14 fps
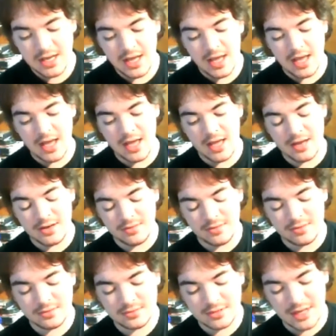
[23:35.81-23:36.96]
and
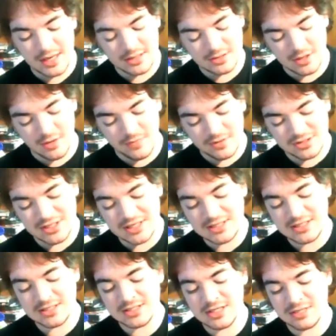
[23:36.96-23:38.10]
takes over
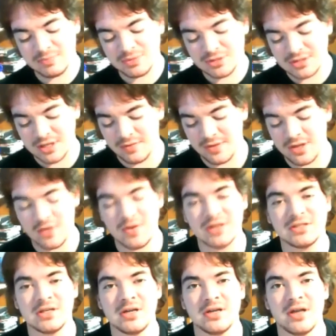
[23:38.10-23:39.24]
66% of the U.S.
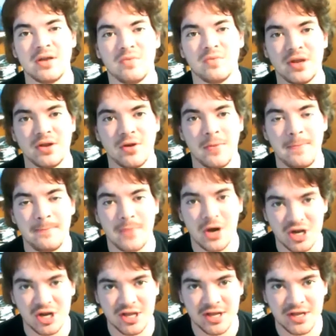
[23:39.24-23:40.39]
internet radio
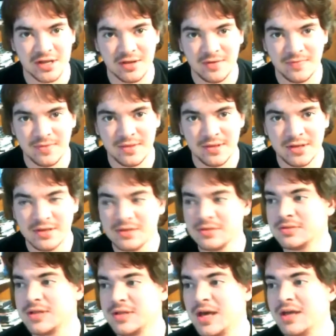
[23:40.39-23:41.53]
market.
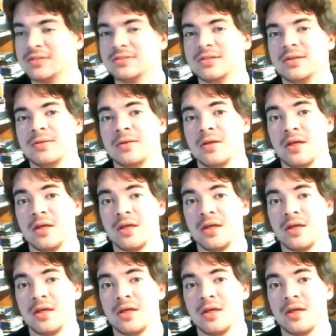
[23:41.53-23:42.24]
That is a